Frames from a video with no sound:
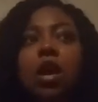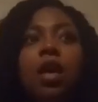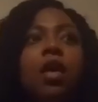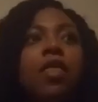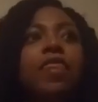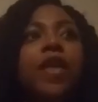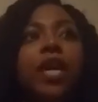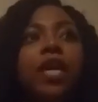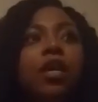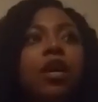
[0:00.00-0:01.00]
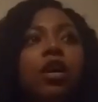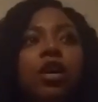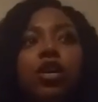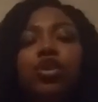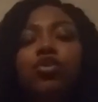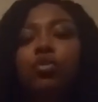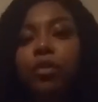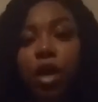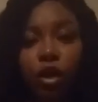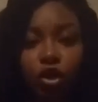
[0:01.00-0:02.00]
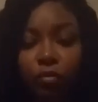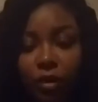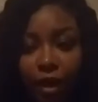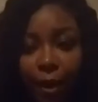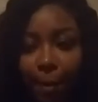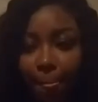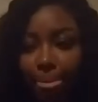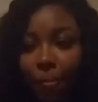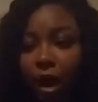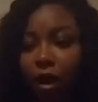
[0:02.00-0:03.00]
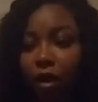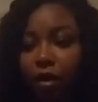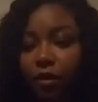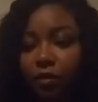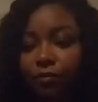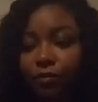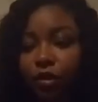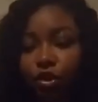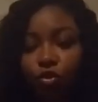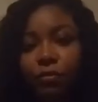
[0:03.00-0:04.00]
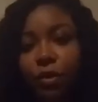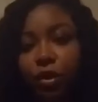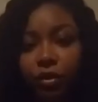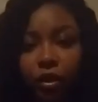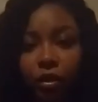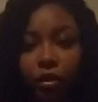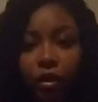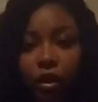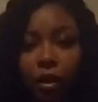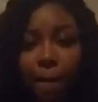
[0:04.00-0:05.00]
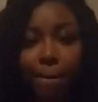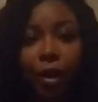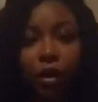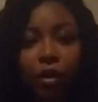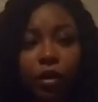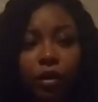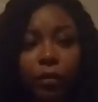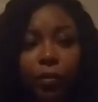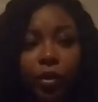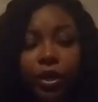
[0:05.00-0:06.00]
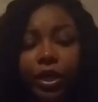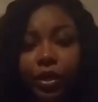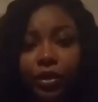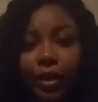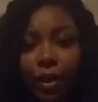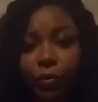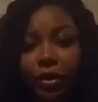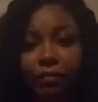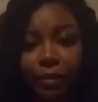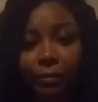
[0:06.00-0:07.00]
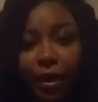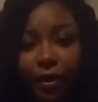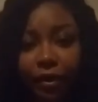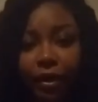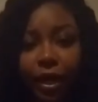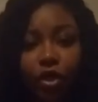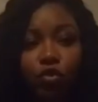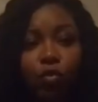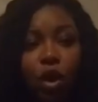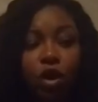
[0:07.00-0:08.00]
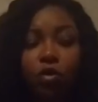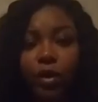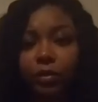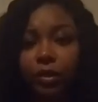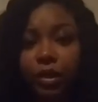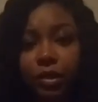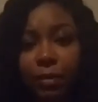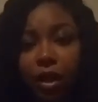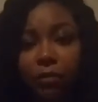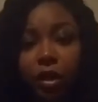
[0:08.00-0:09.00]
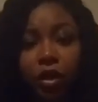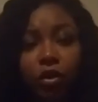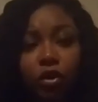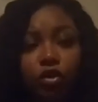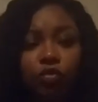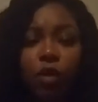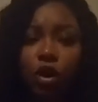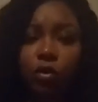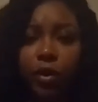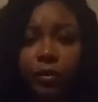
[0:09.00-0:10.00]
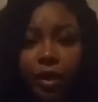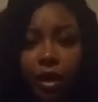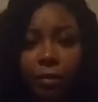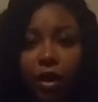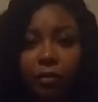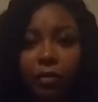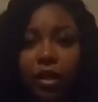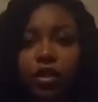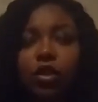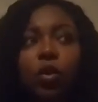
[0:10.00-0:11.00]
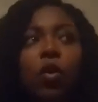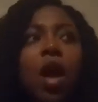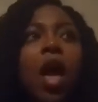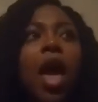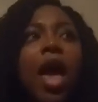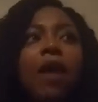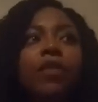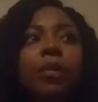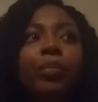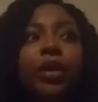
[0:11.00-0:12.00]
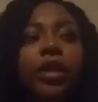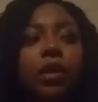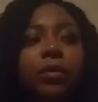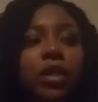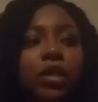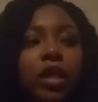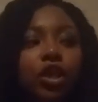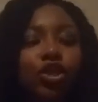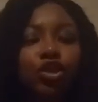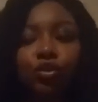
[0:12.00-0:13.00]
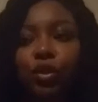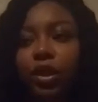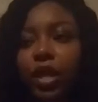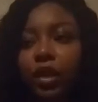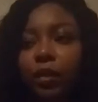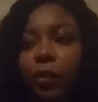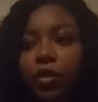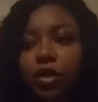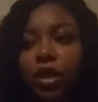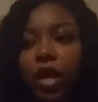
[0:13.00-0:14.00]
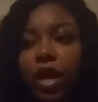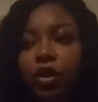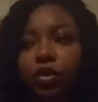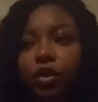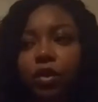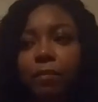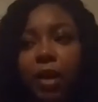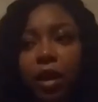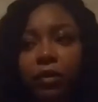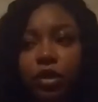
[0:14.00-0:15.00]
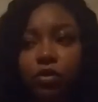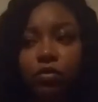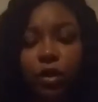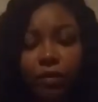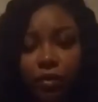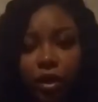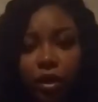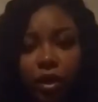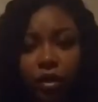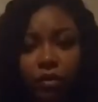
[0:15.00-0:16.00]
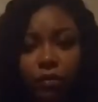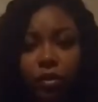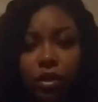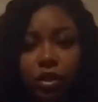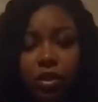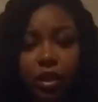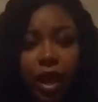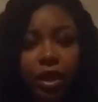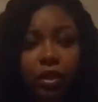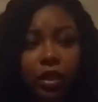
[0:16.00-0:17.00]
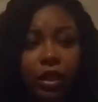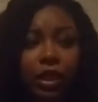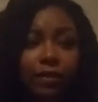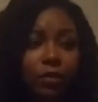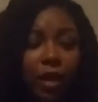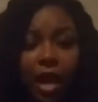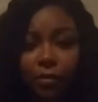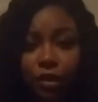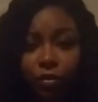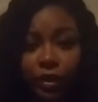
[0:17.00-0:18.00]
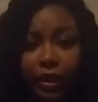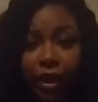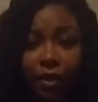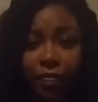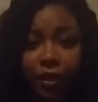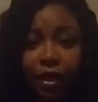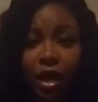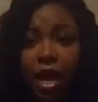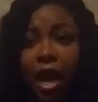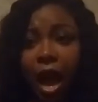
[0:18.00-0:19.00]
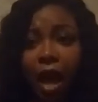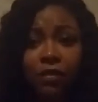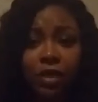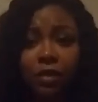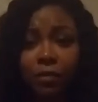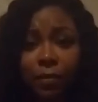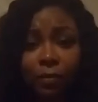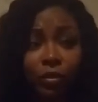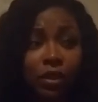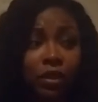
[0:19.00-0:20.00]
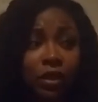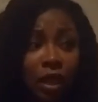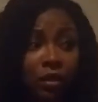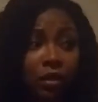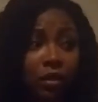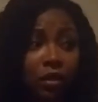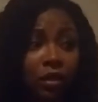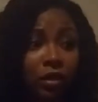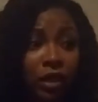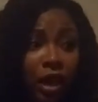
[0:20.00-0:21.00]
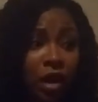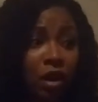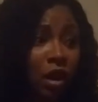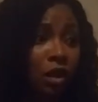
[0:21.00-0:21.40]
then you accumulate $2 million per year that we've been married, and you walk away with this amount of money, or you walk away with that amount of money. So having a prenup doesn't ensure that the person that you're married to, if y'all get a divorce, leaves with absolutely nothing. I've seen people set their